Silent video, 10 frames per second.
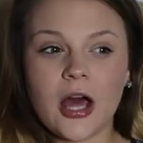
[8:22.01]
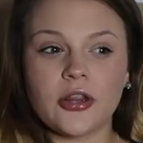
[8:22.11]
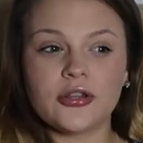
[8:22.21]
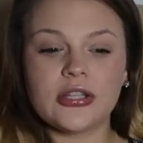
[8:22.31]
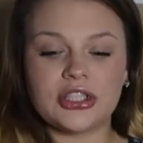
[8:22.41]

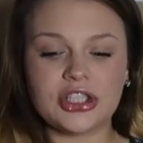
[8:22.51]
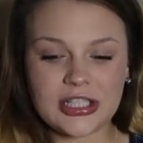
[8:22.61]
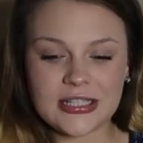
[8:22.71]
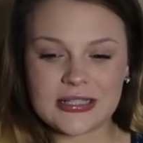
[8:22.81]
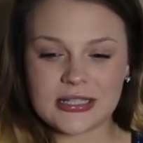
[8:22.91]
Other than
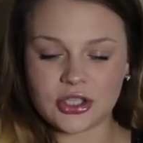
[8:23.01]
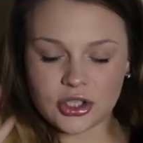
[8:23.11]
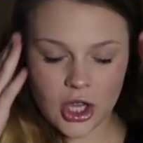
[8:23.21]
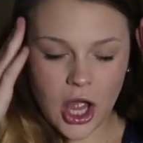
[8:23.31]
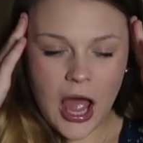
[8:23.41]
cheese, I
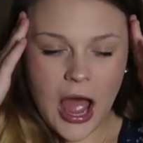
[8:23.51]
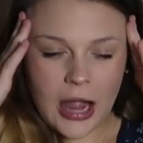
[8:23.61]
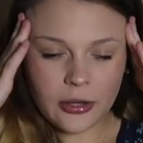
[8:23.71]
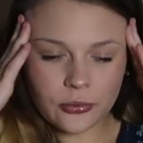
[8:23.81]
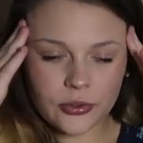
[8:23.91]
just,
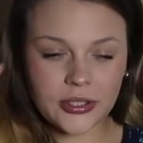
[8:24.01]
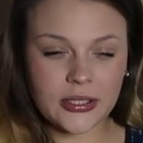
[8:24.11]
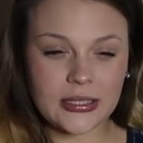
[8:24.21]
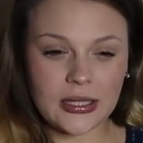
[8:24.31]
I really